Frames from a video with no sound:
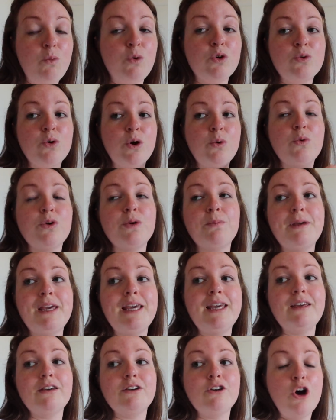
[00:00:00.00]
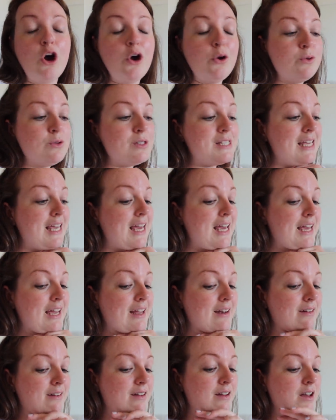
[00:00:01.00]
what do I want to be cozy
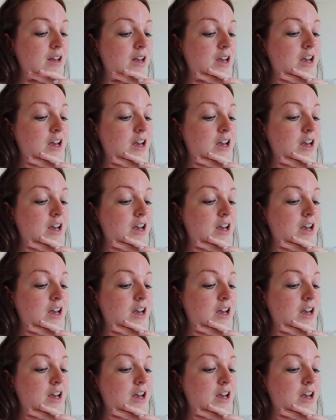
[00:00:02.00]
in?